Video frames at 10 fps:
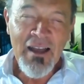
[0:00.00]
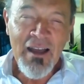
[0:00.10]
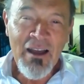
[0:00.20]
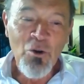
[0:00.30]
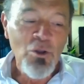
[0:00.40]

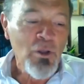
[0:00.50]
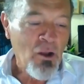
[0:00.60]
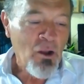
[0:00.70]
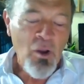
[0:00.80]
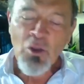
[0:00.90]
all that
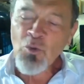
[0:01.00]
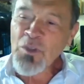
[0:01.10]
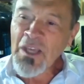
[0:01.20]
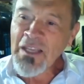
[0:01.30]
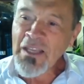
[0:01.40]
I want to
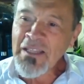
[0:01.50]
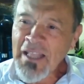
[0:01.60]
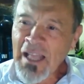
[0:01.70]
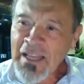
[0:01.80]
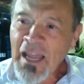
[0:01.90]
say is
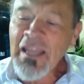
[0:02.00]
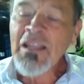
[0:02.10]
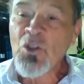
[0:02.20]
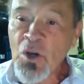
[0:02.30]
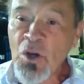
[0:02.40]
that I
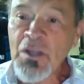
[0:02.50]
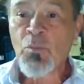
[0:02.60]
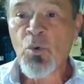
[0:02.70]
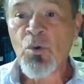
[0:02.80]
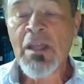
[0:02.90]
enjoyed the
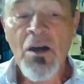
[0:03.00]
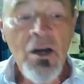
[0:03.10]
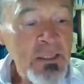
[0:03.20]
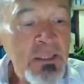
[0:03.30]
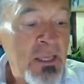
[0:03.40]
book a
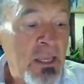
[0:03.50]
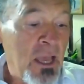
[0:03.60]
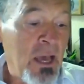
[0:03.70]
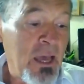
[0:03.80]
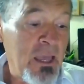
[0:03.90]
lot.
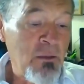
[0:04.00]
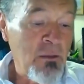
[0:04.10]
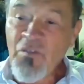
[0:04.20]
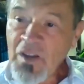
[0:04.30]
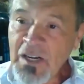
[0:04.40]

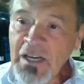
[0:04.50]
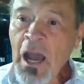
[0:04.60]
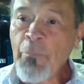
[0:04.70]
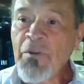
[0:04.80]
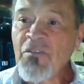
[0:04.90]
I'm
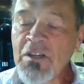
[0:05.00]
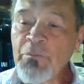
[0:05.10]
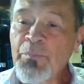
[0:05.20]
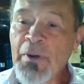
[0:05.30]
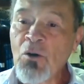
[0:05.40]
very happy,
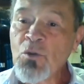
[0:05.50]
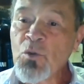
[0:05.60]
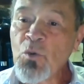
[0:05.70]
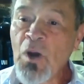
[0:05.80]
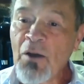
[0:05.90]
very
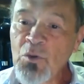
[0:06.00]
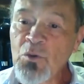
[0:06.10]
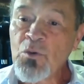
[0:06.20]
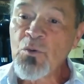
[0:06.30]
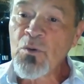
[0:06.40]
proud to have
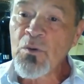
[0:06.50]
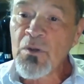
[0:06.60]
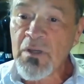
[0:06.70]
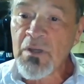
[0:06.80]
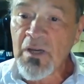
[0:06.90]
you,
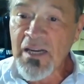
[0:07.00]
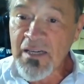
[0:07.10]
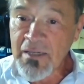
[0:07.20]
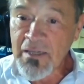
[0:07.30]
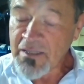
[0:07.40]

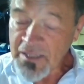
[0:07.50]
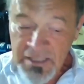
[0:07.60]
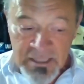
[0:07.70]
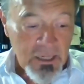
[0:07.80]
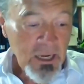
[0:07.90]

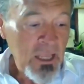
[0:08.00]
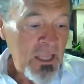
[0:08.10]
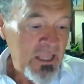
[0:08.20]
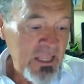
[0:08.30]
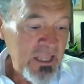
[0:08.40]
Richard,
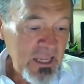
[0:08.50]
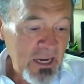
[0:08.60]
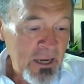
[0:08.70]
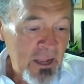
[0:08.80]
here.